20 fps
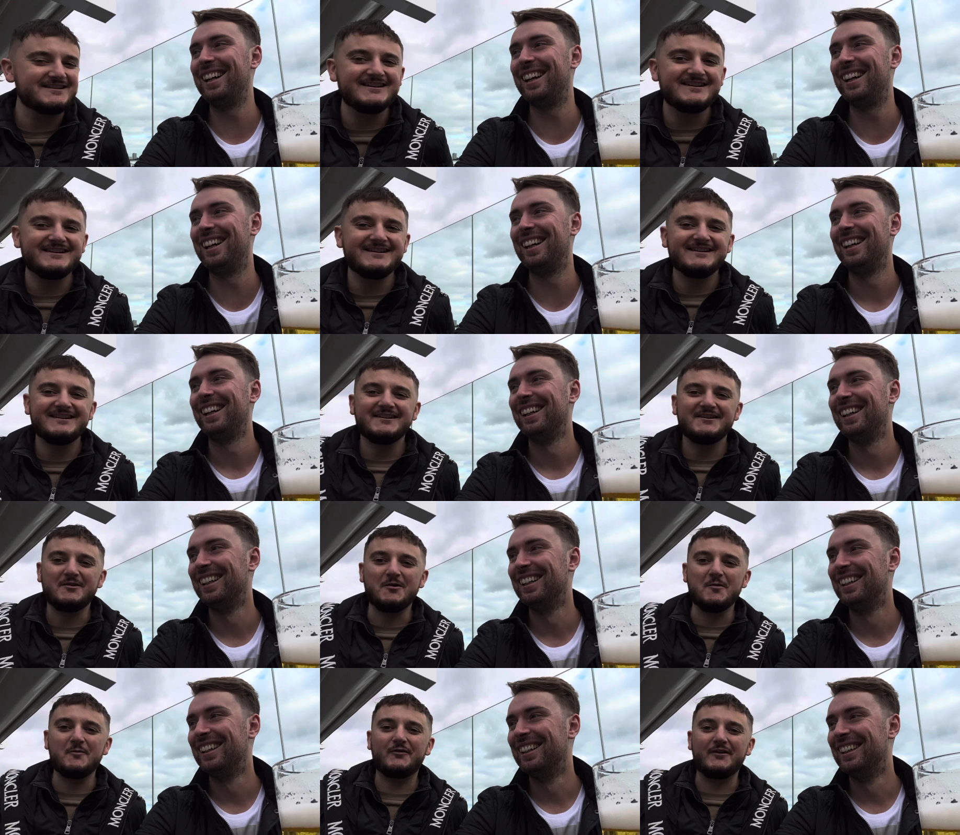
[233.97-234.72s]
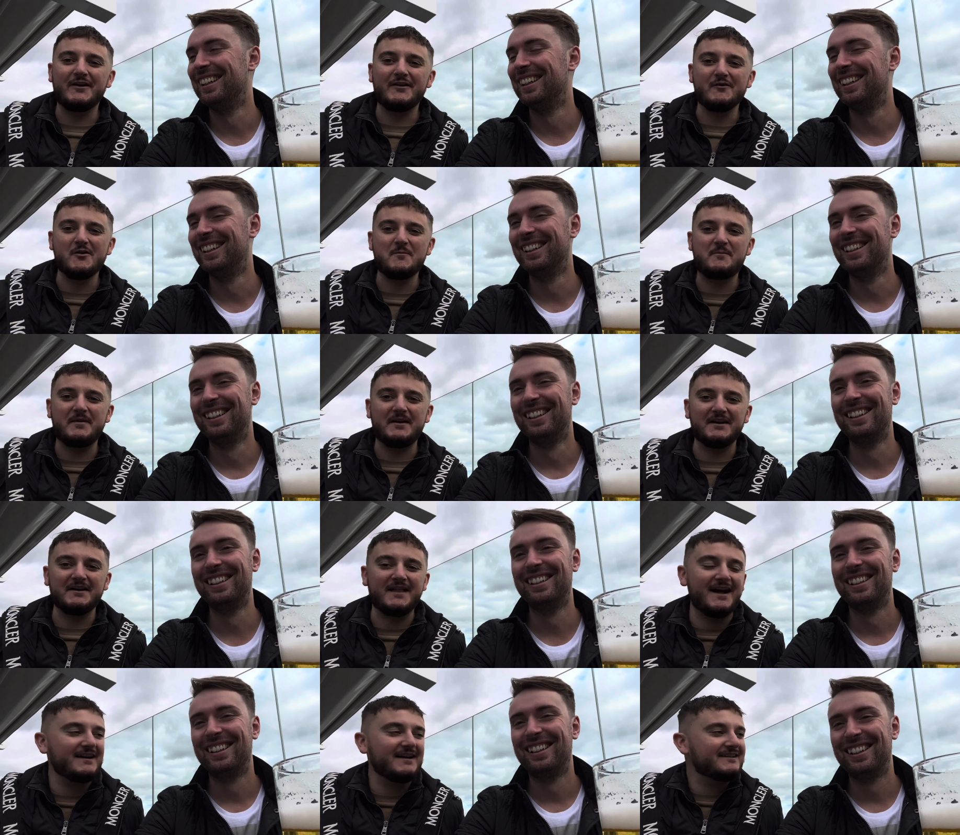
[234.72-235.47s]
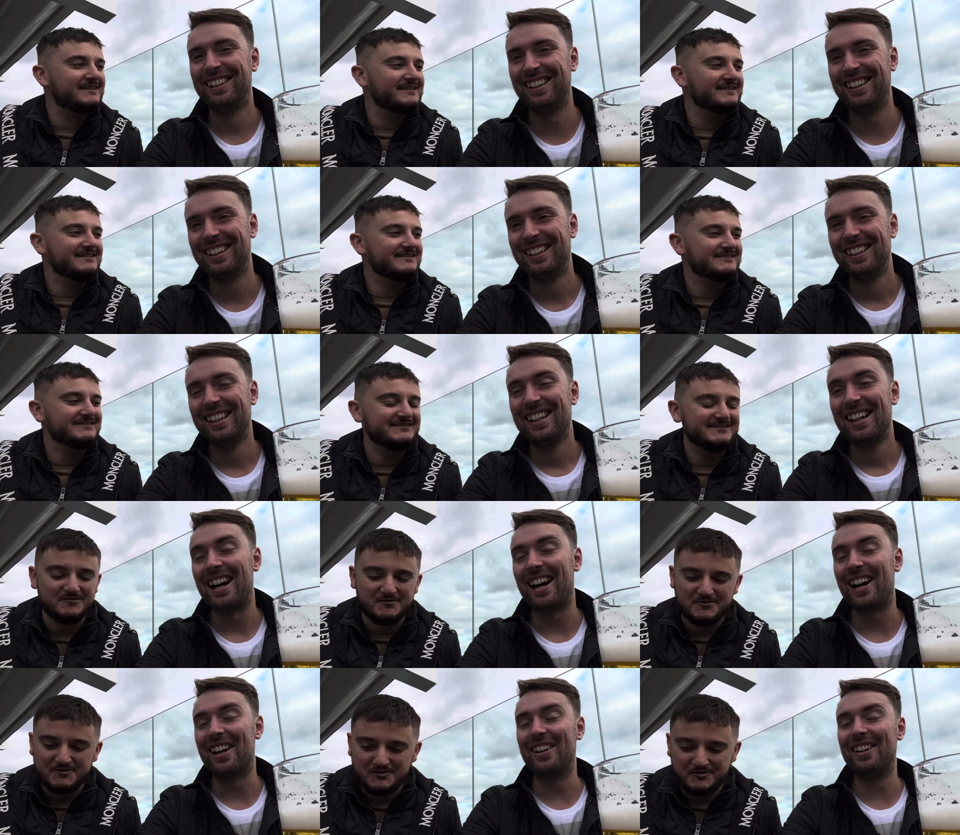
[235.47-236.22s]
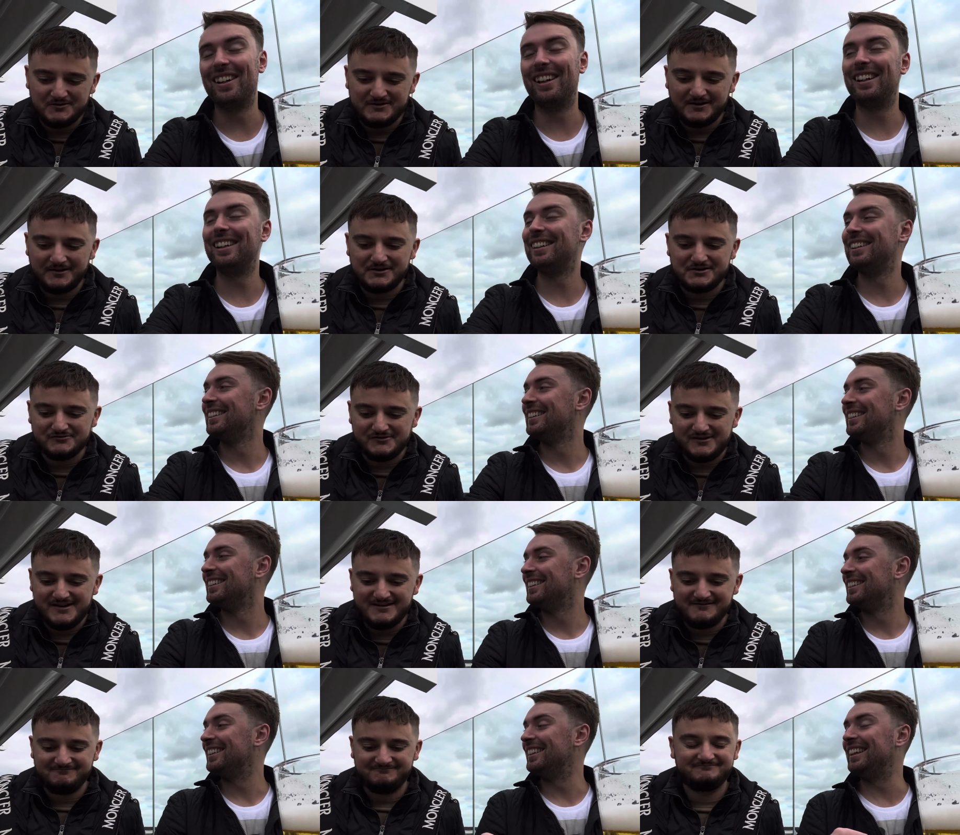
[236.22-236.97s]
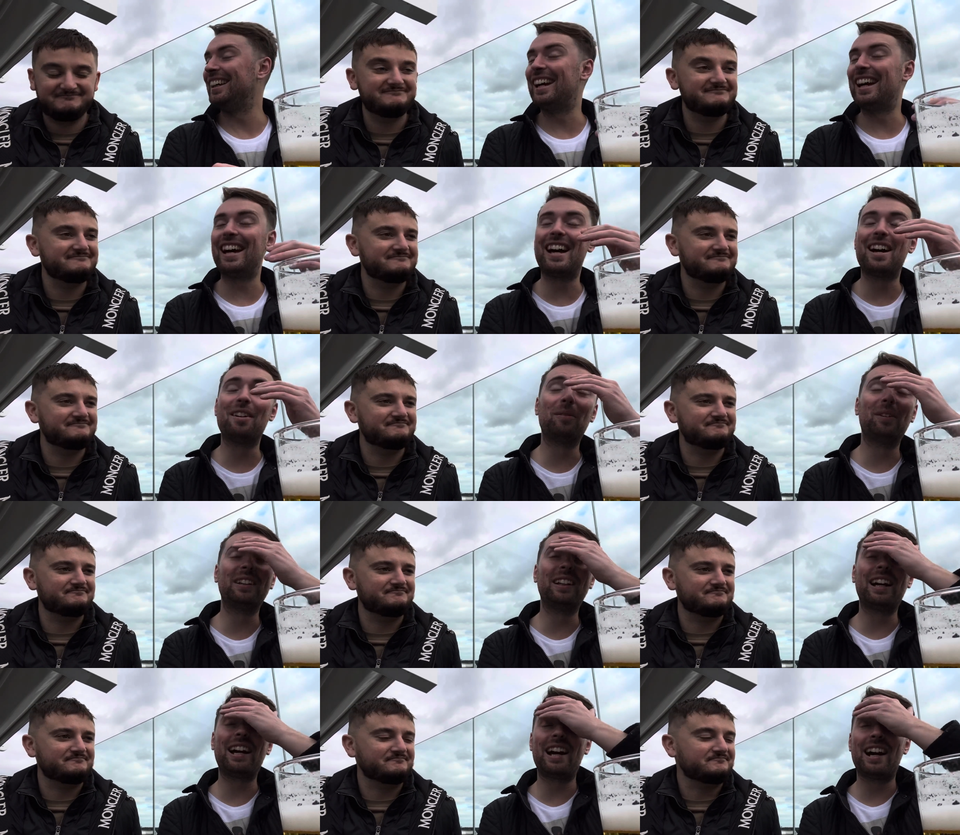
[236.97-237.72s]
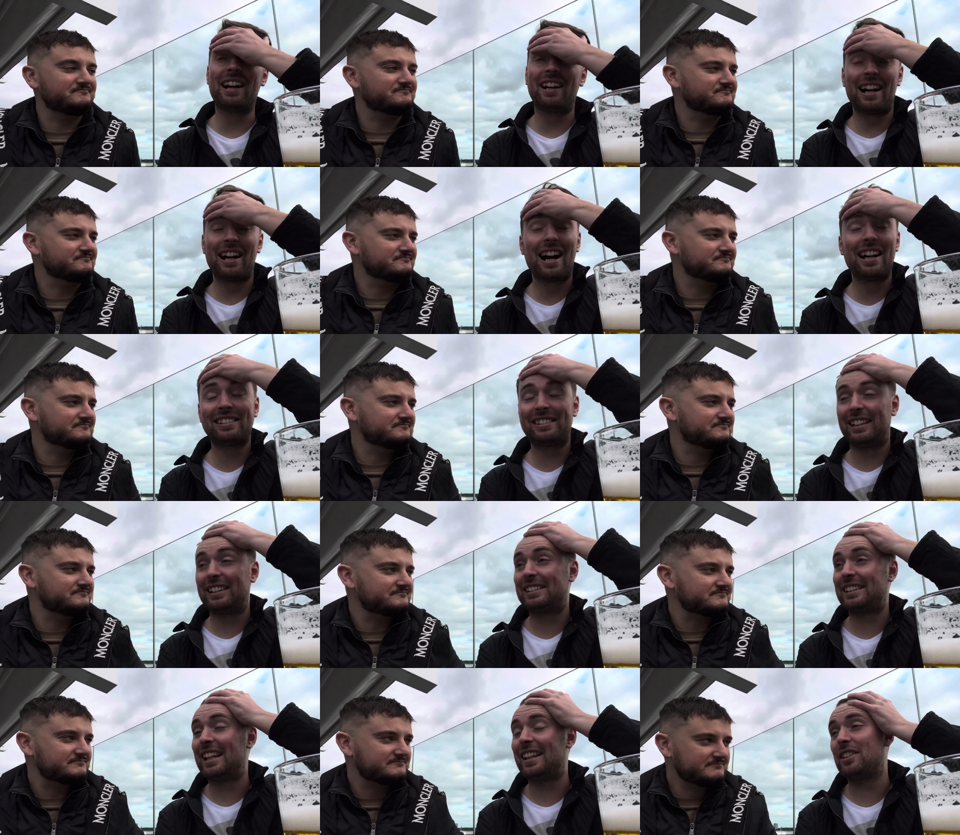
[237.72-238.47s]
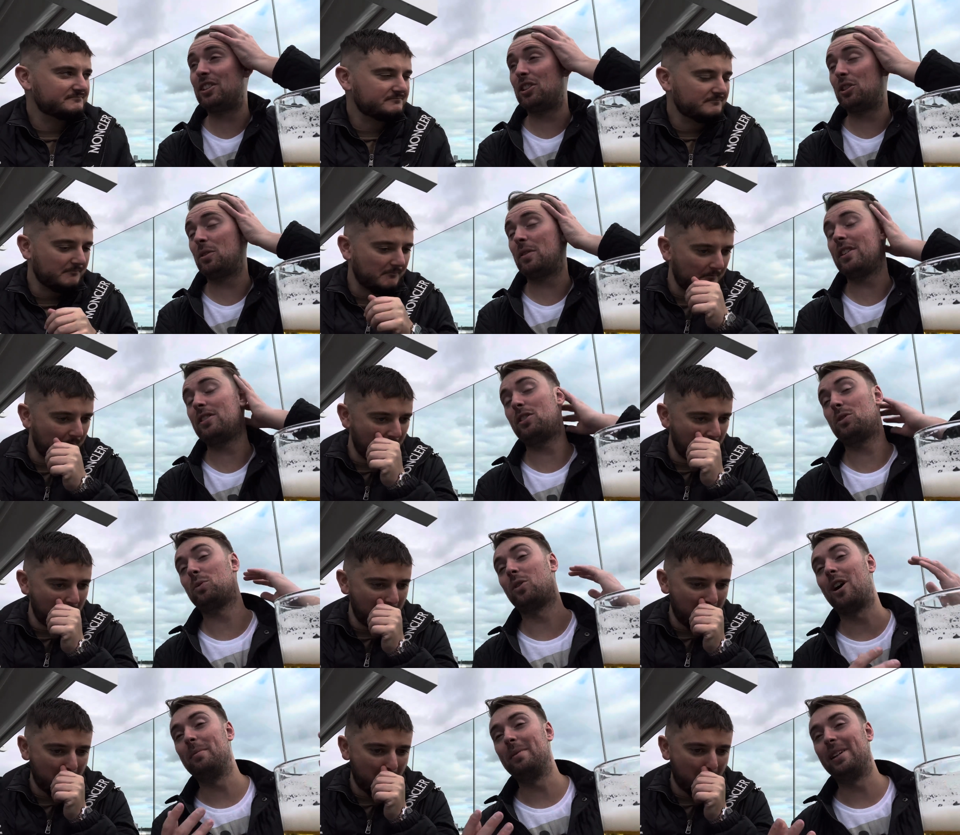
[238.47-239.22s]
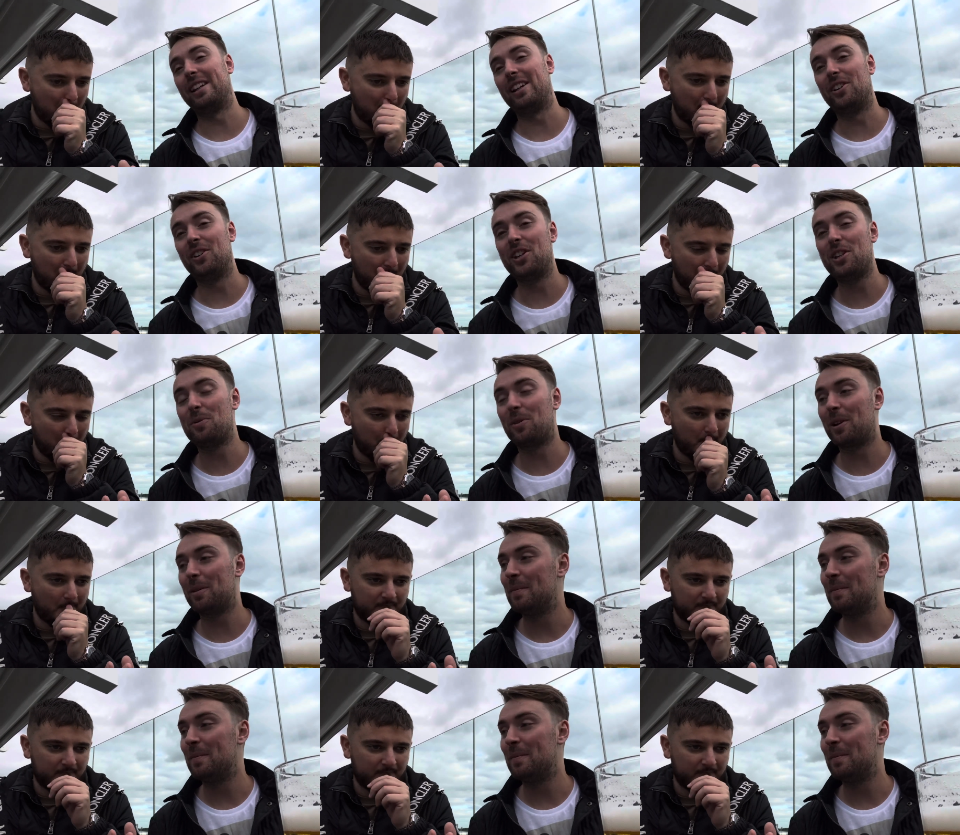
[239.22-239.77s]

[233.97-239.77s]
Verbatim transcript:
Speaker 1: Hopefully repeat that. We'll I go bet. down a treat.
Speaker 2: Yeah, well, uh, as you say, this is, this is what I mean. I know you want